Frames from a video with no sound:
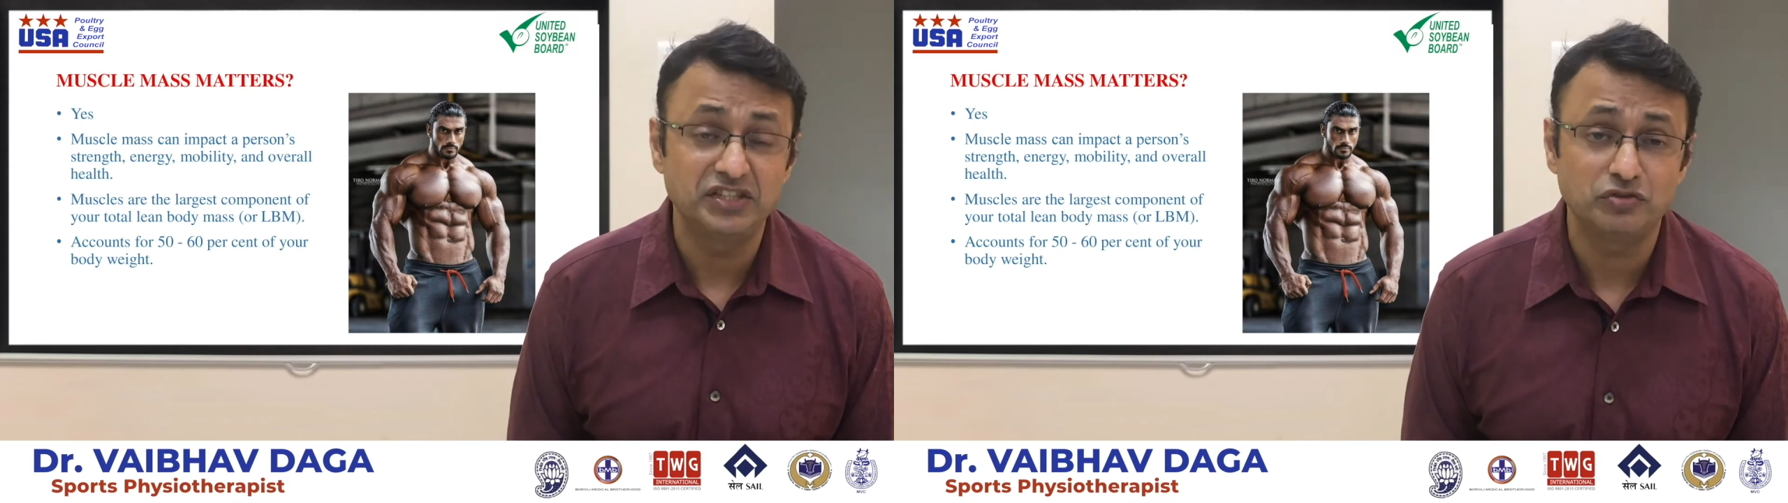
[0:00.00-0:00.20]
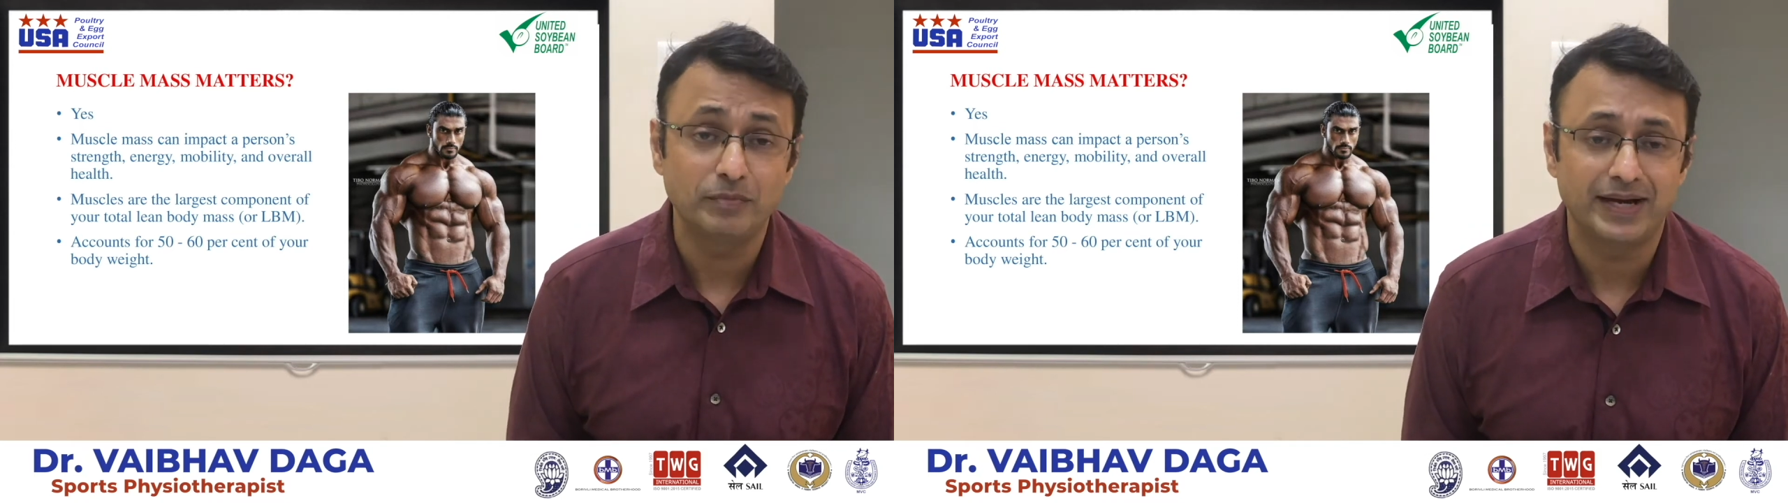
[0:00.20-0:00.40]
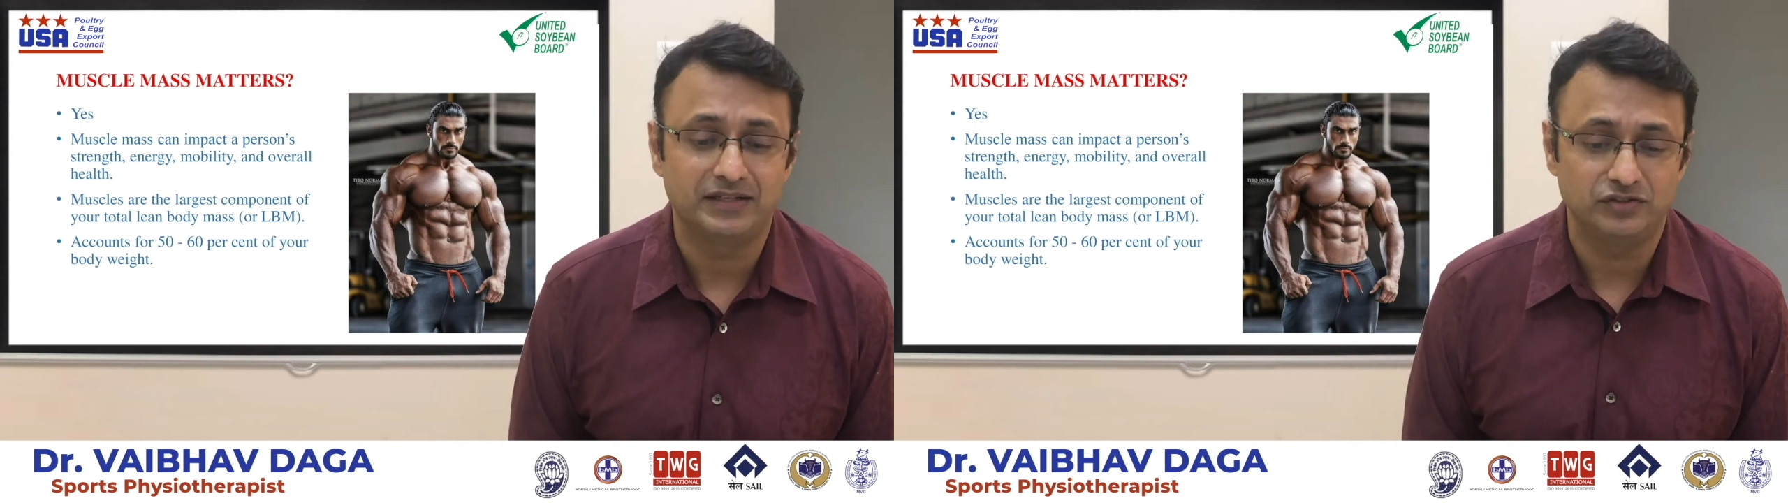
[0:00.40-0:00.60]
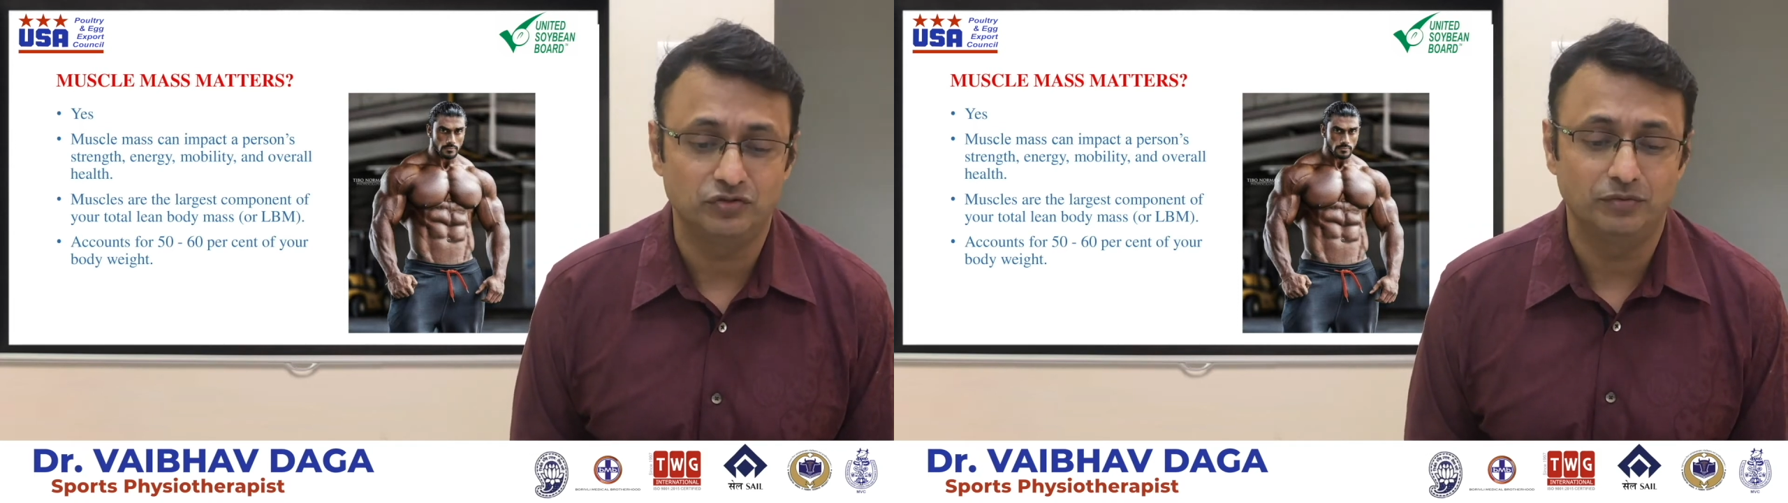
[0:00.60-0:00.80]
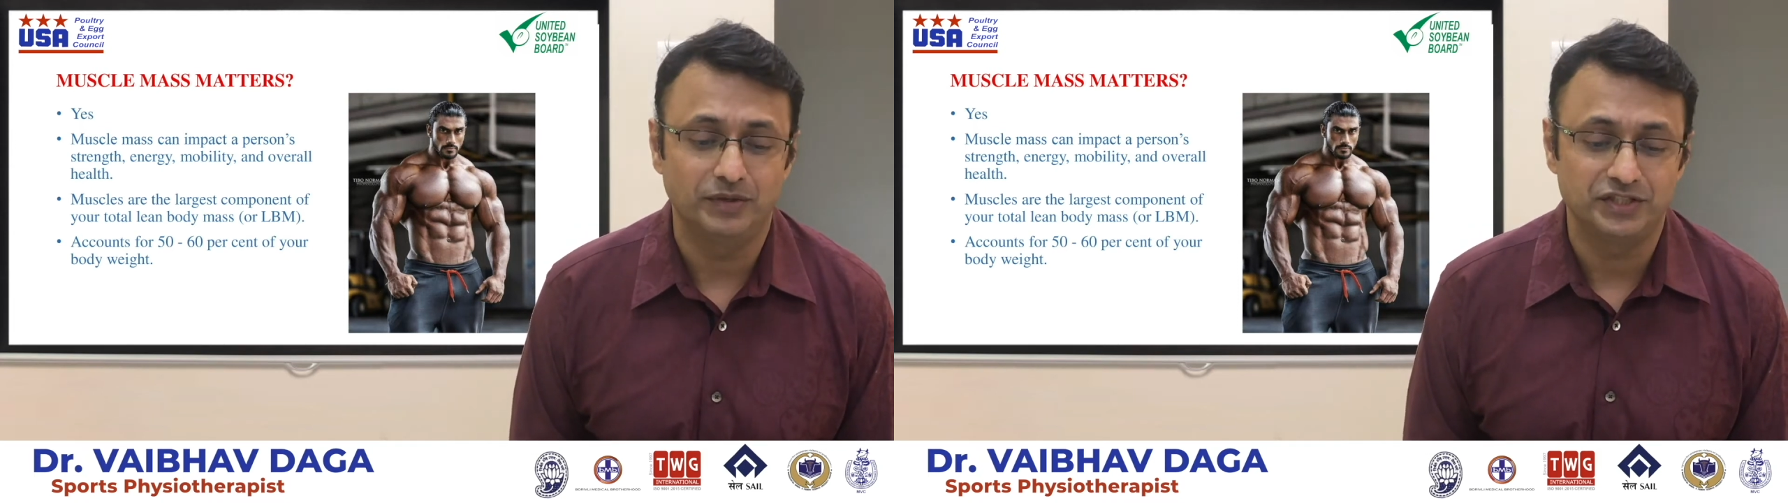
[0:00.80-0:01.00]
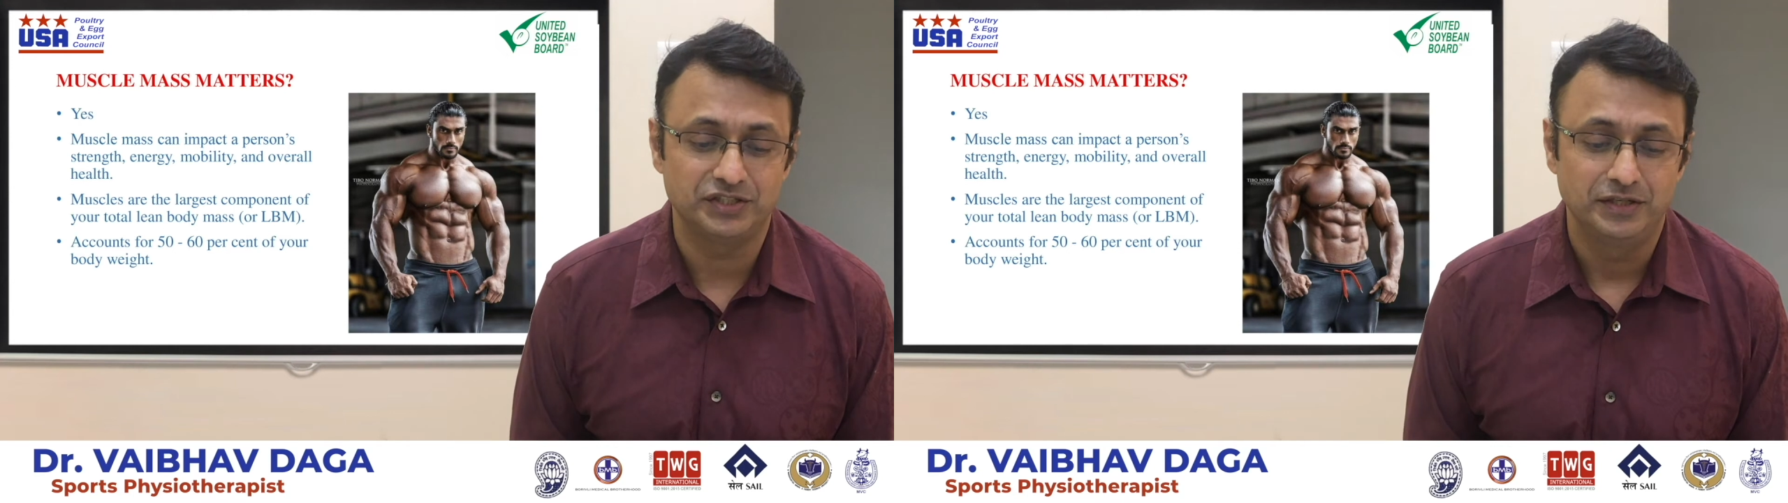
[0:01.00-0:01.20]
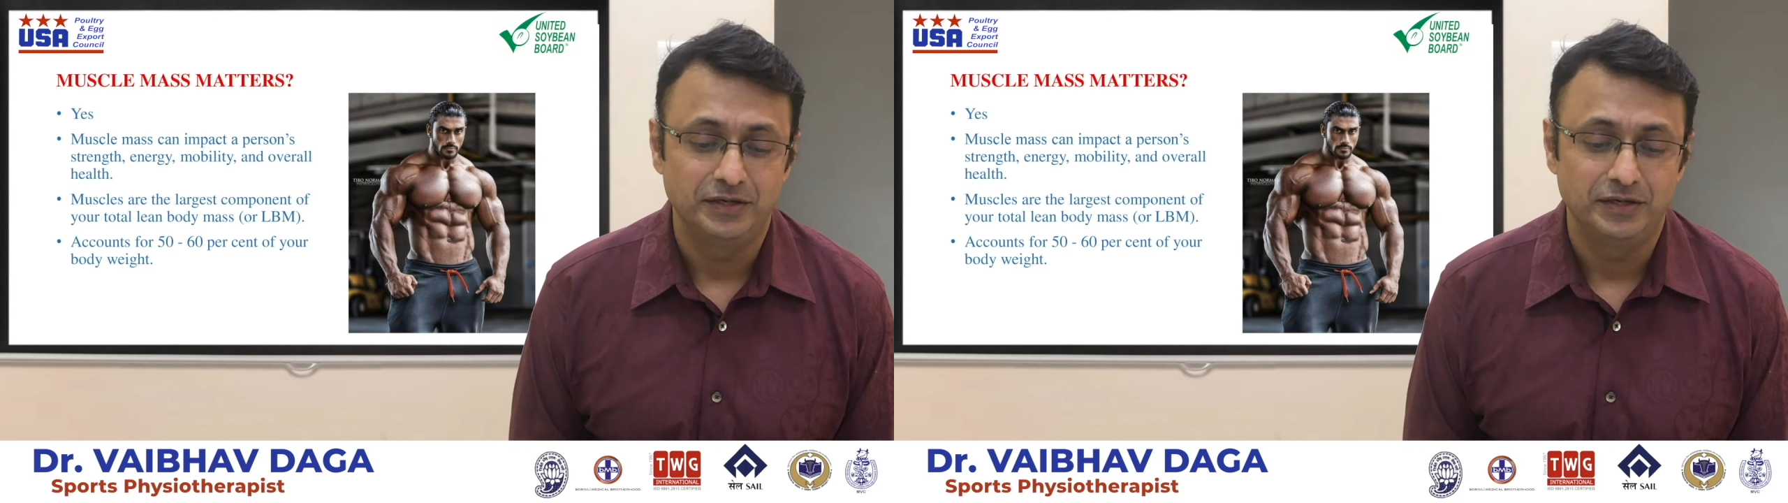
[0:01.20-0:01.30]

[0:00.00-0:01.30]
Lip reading: to matter so much,